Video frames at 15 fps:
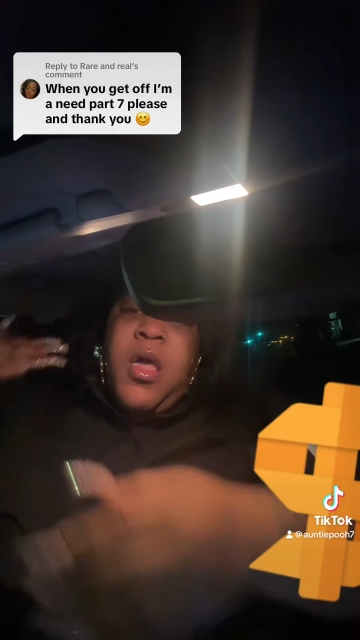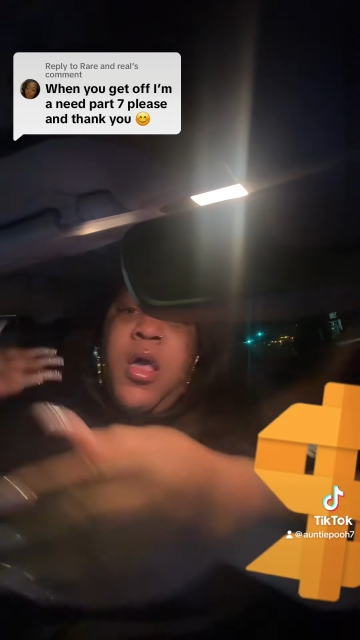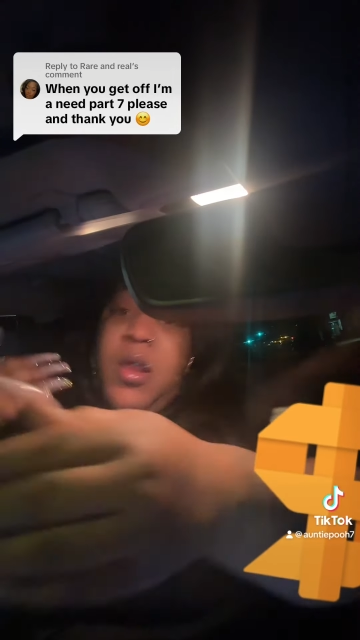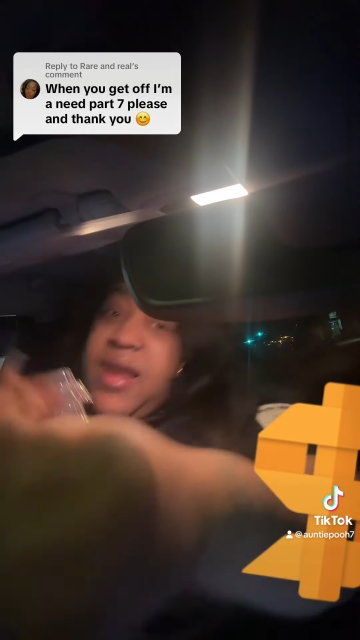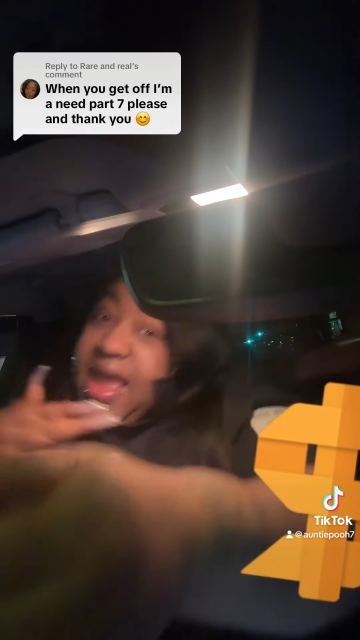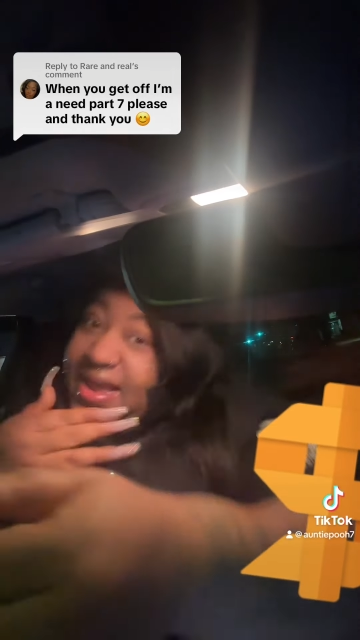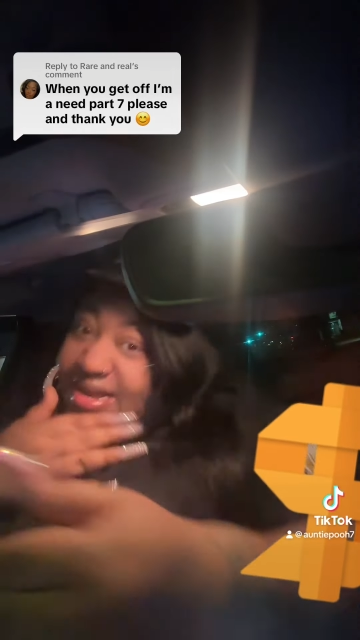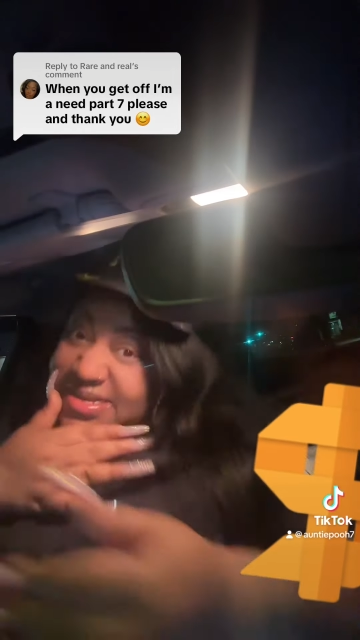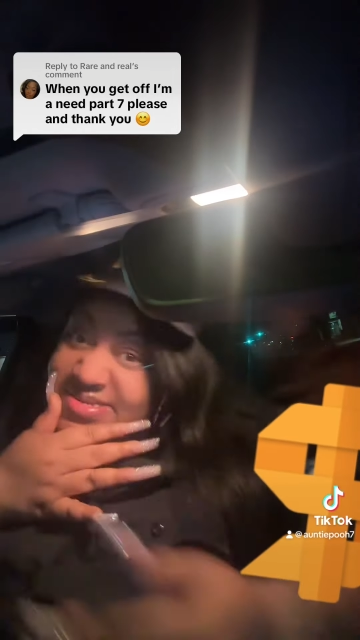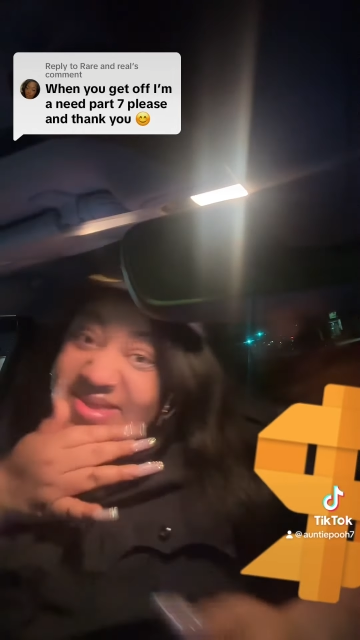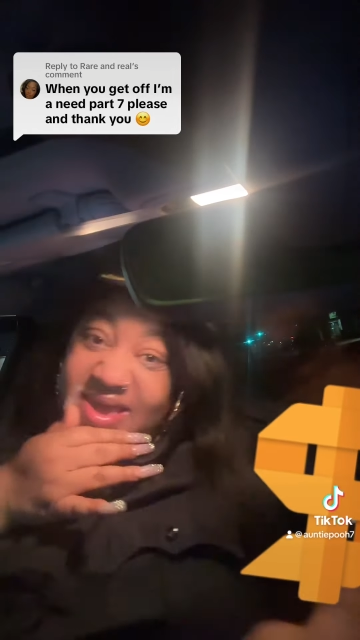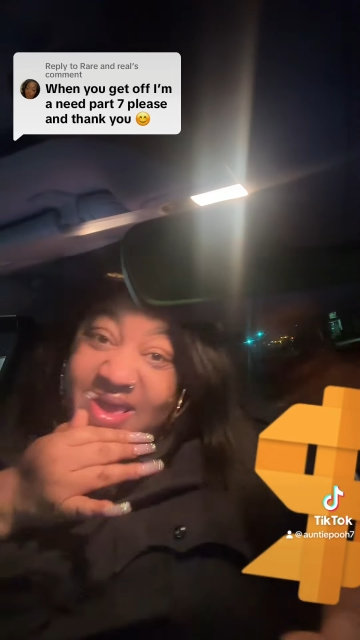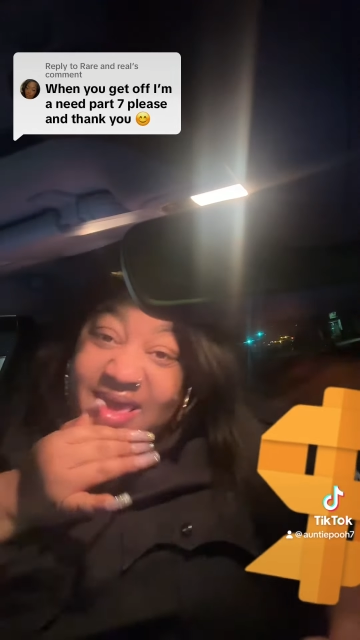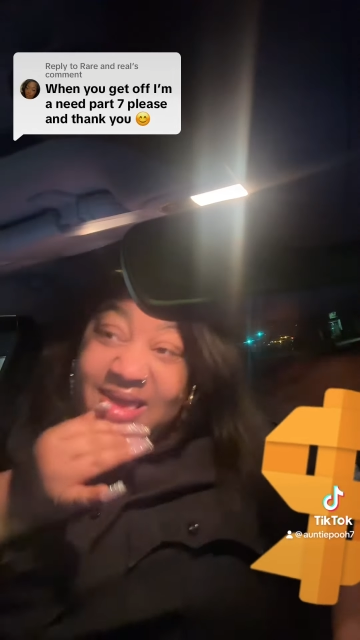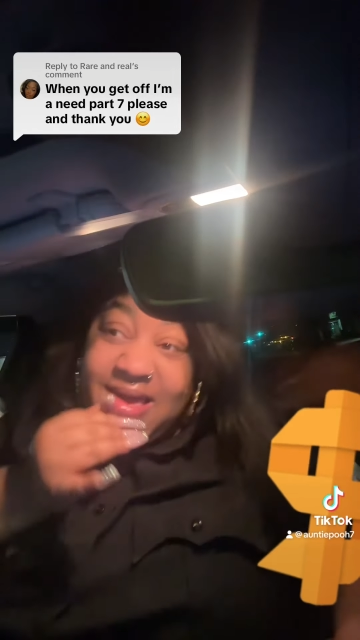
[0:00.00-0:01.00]
Like I
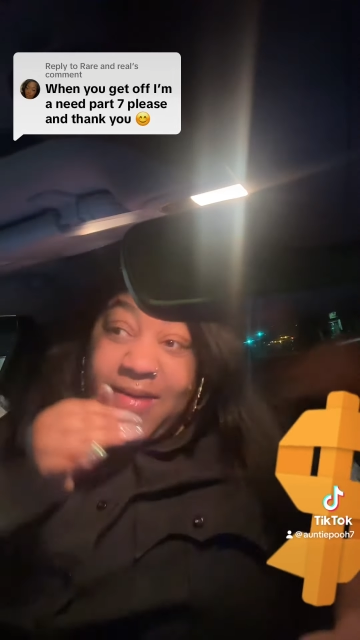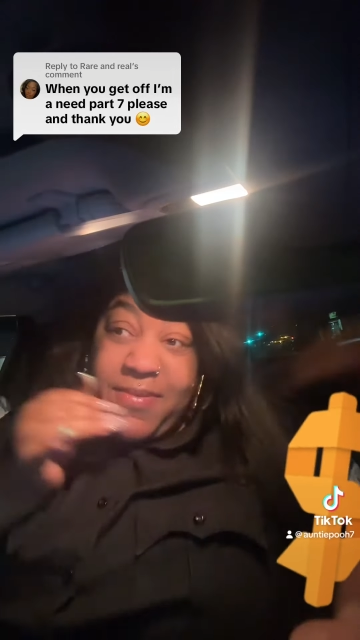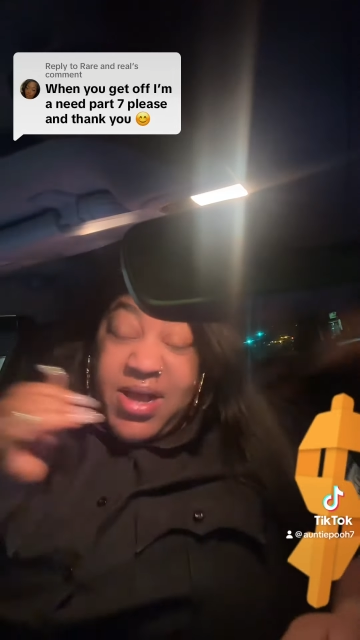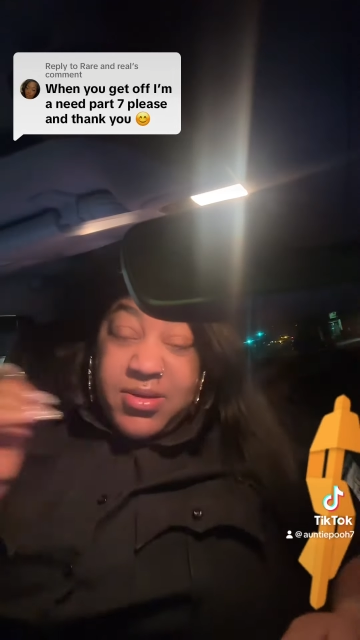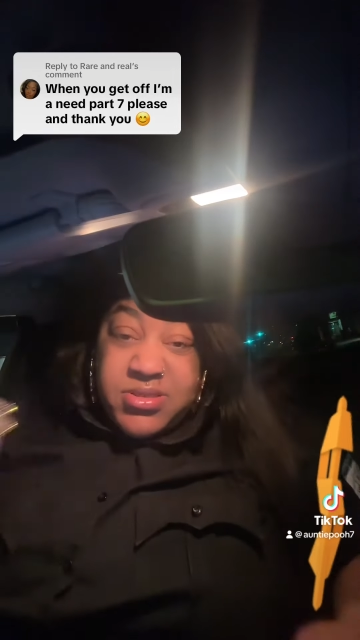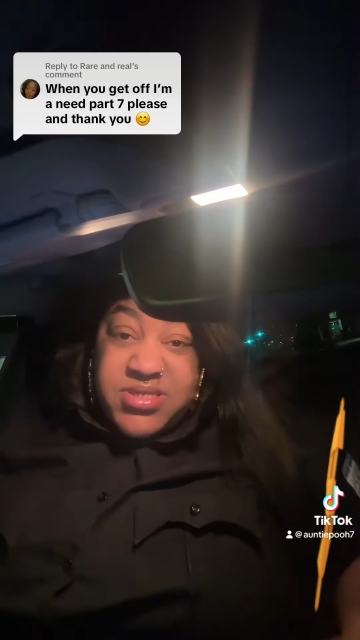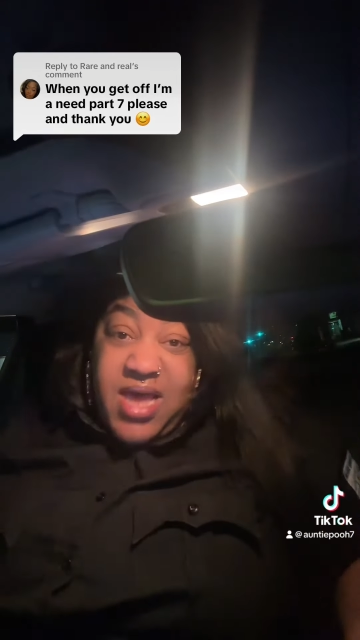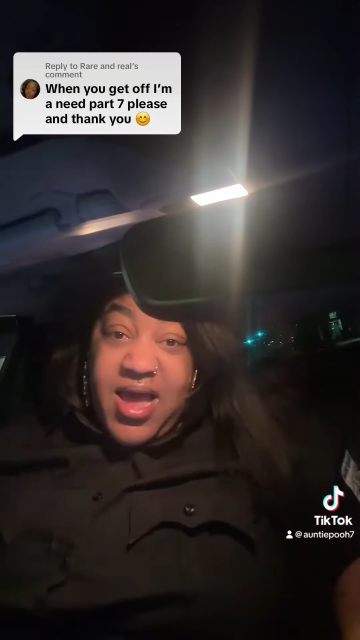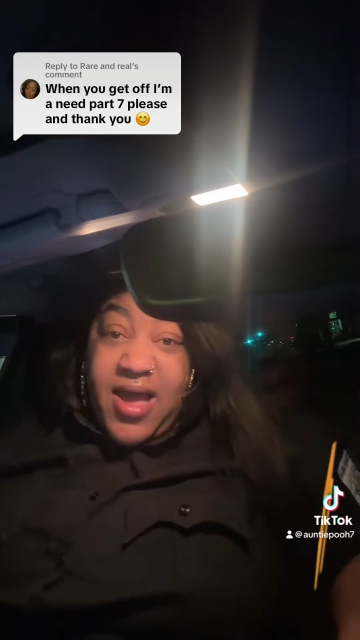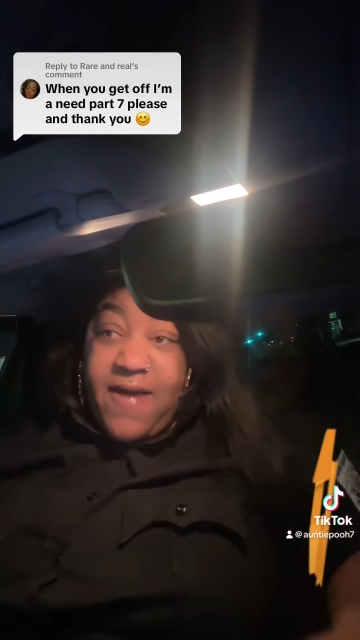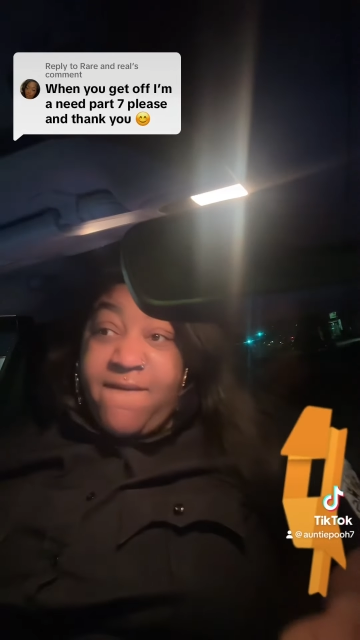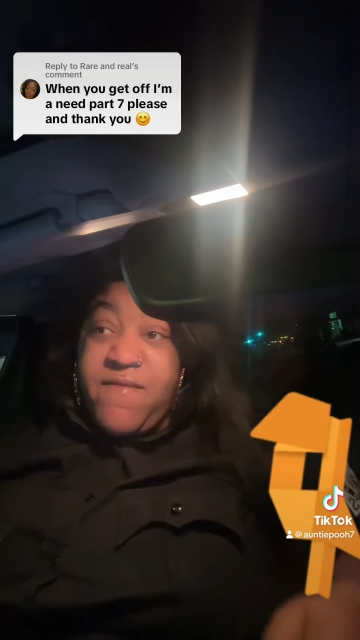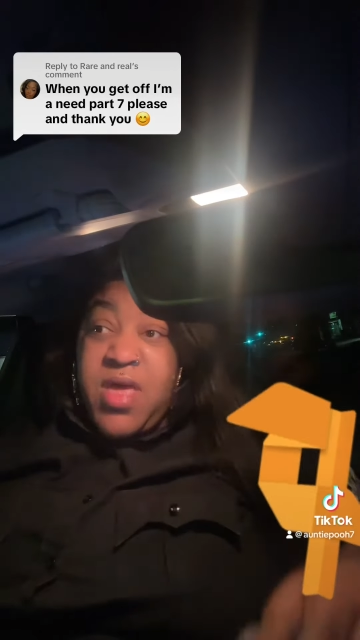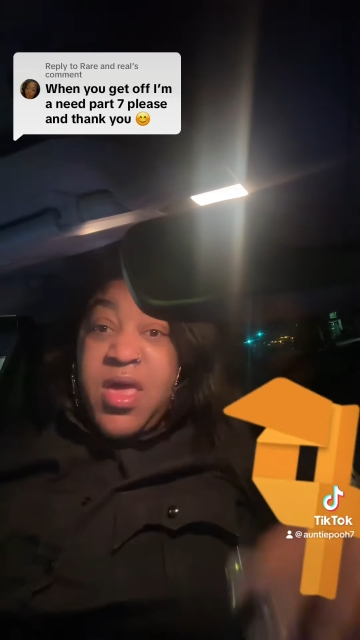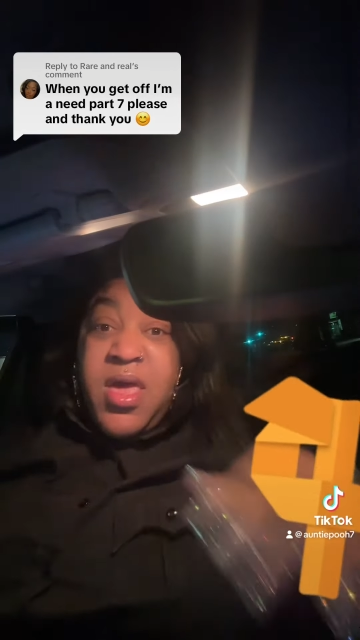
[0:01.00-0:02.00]
said, he come outside.
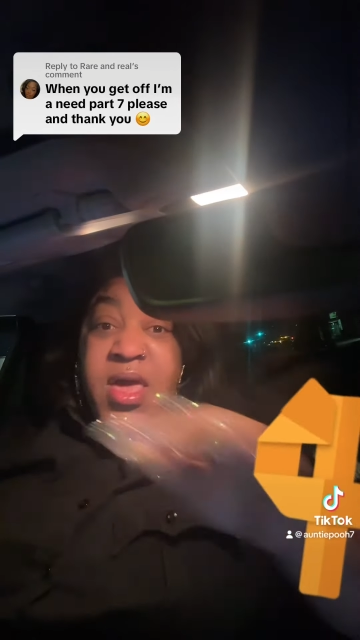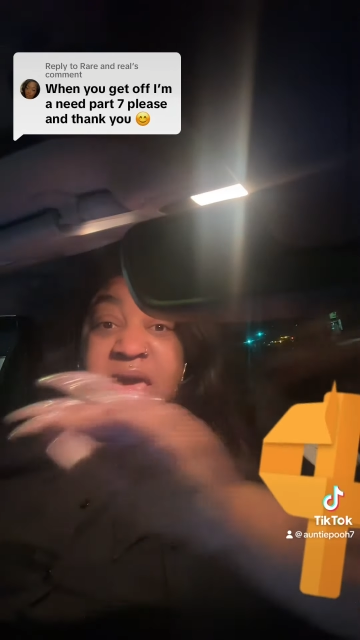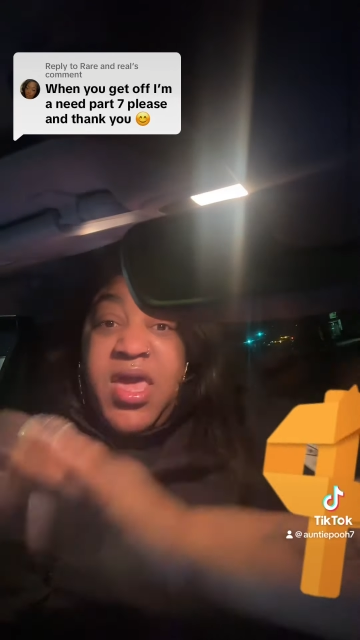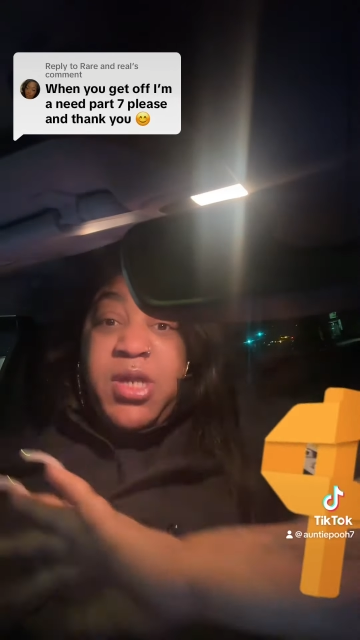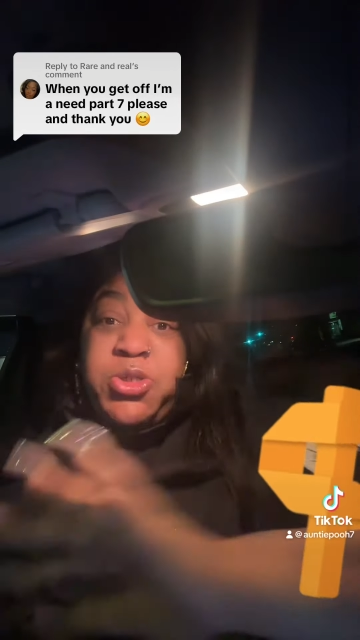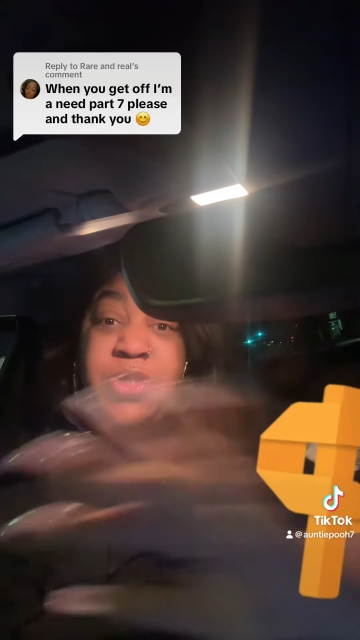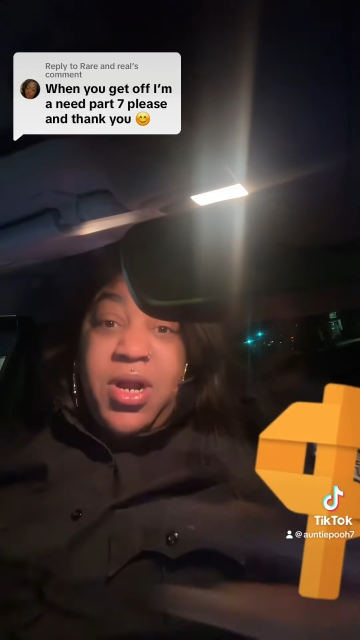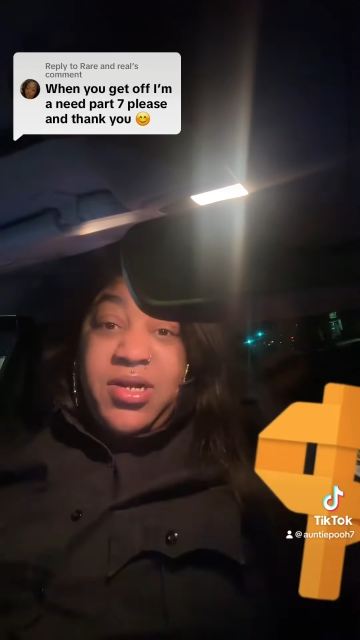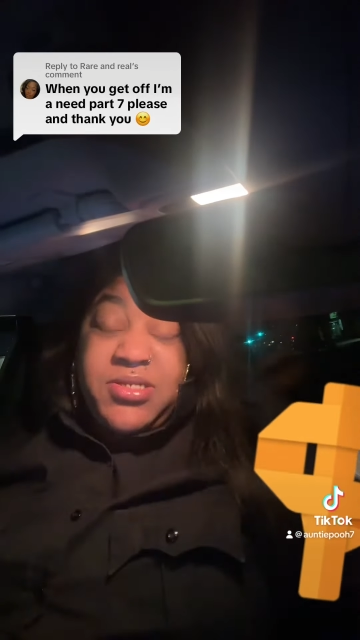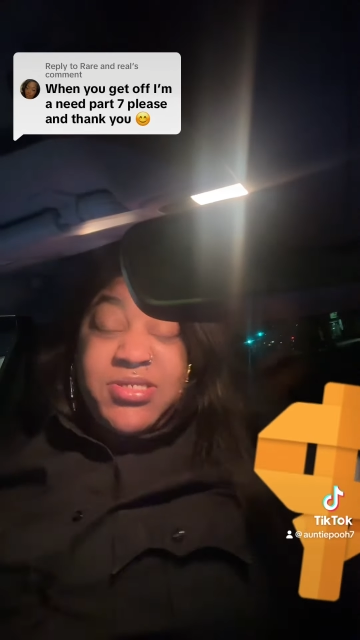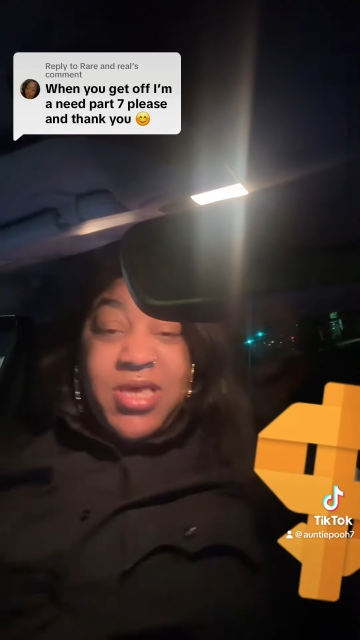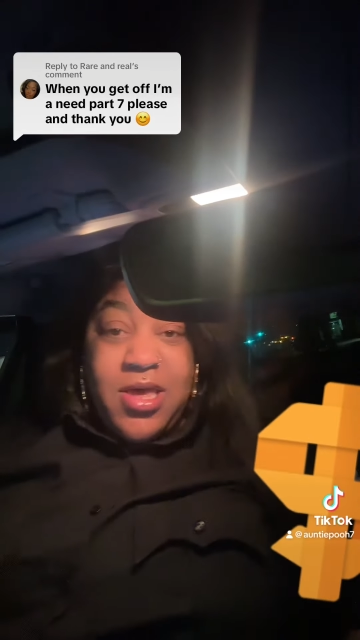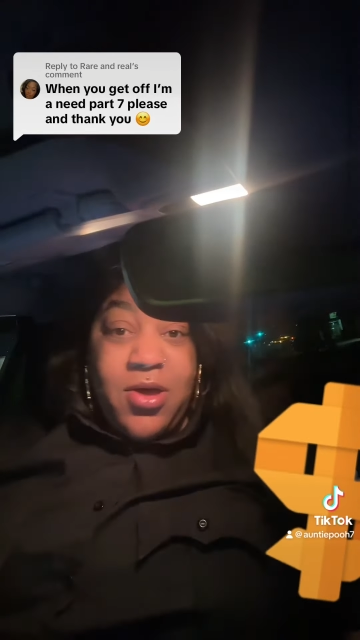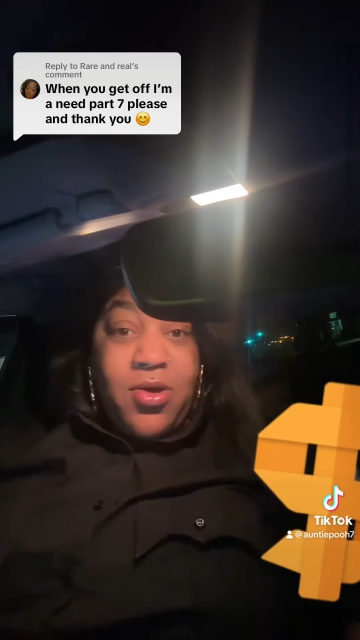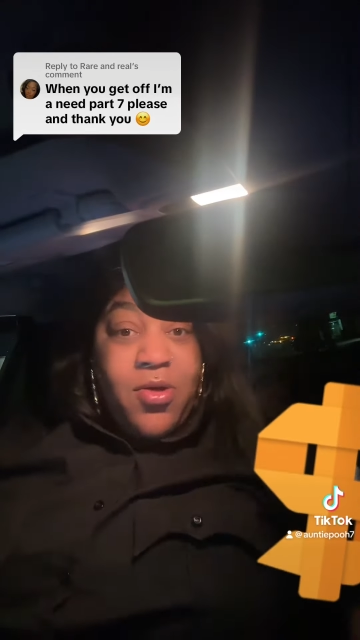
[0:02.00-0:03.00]
He trying to
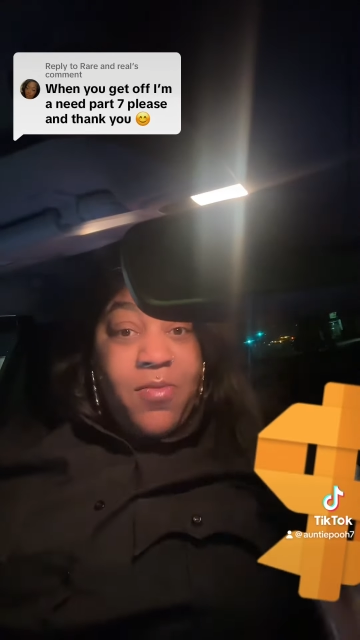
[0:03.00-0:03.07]
tell